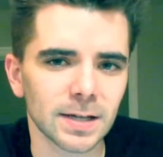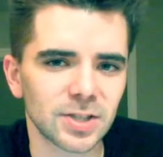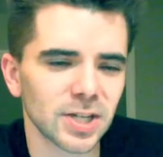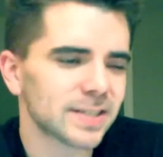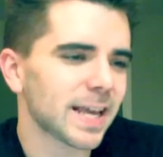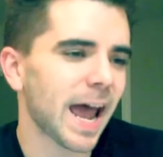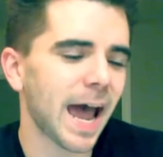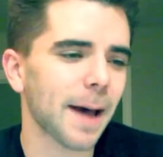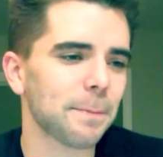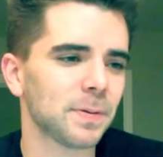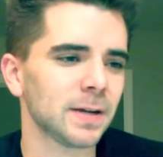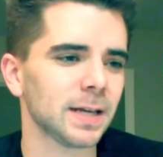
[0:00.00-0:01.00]
just
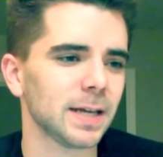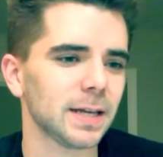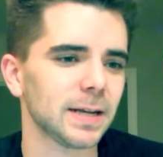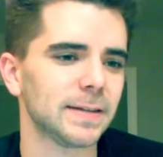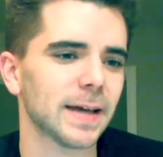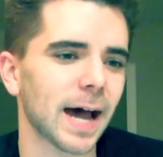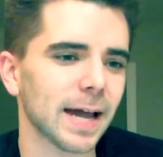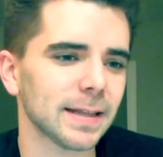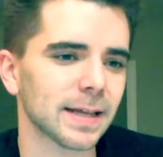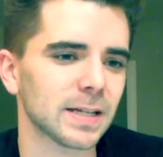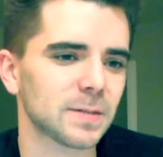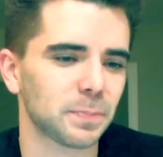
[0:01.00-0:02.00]
happen to eat a
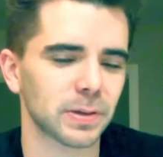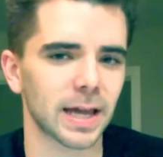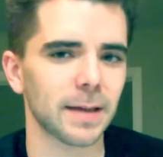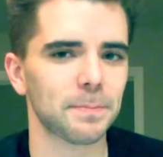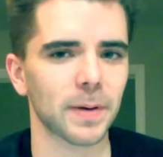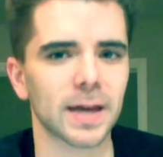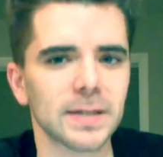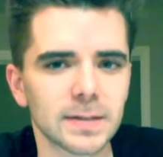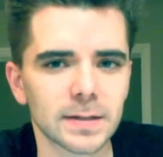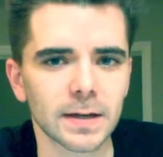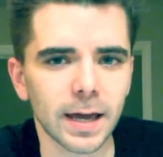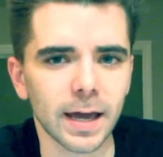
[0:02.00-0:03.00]
diet that is
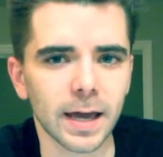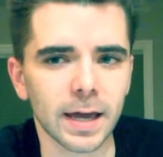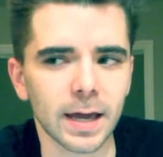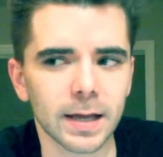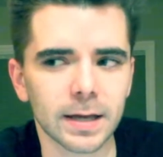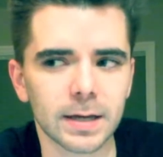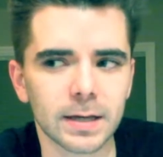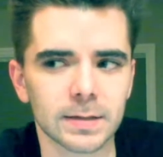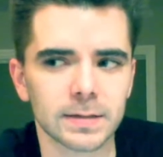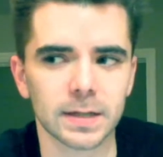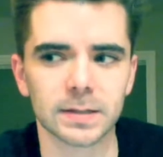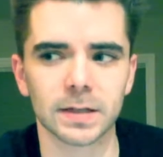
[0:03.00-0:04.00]
plant-based and
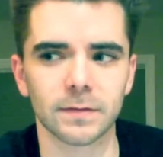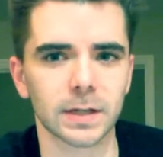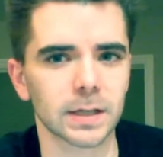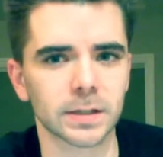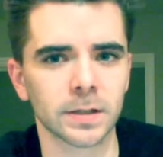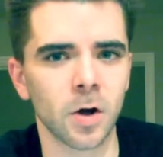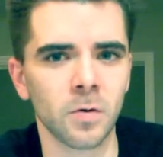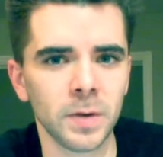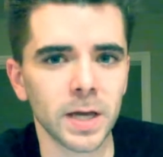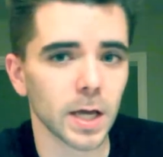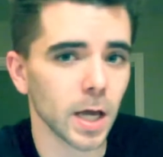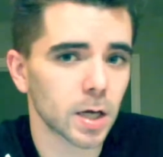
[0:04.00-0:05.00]
consists of little to no
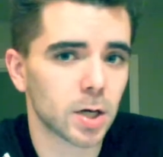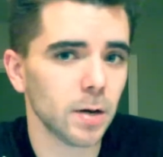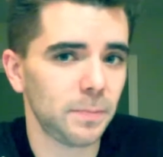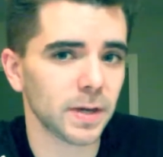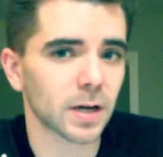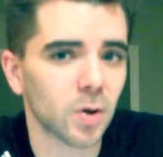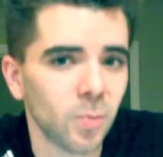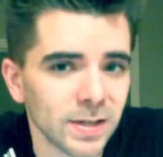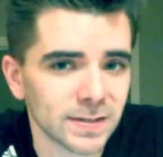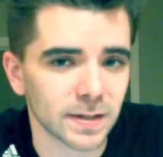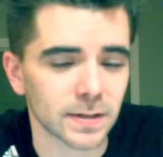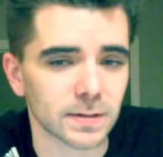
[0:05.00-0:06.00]
meat. It could be a
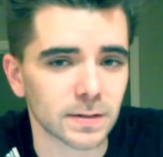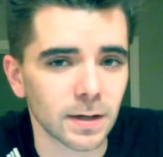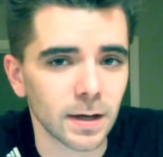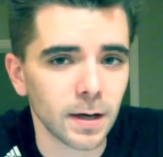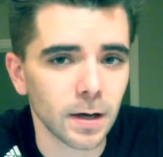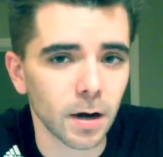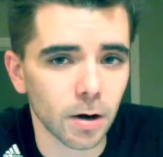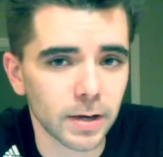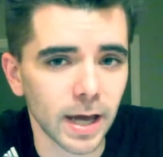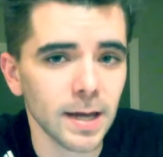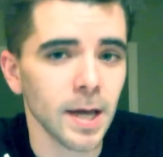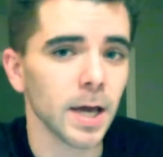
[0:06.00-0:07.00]
coincidence,
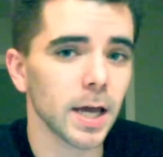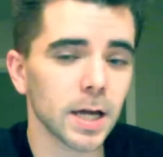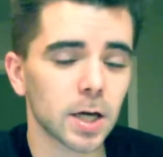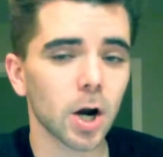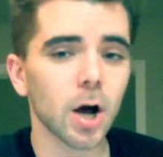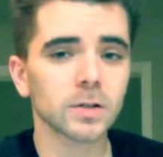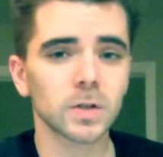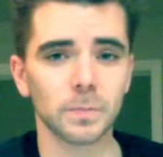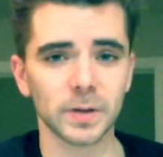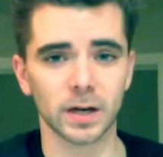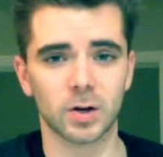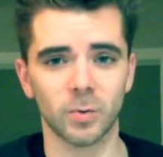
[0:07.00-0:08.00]
okay? It could also
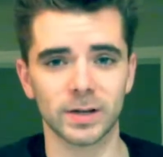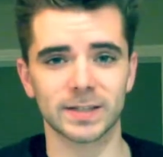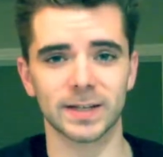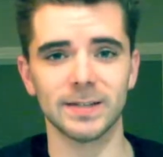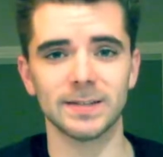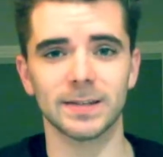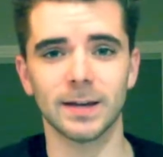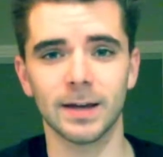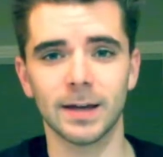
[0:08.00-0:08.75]
be a coincidence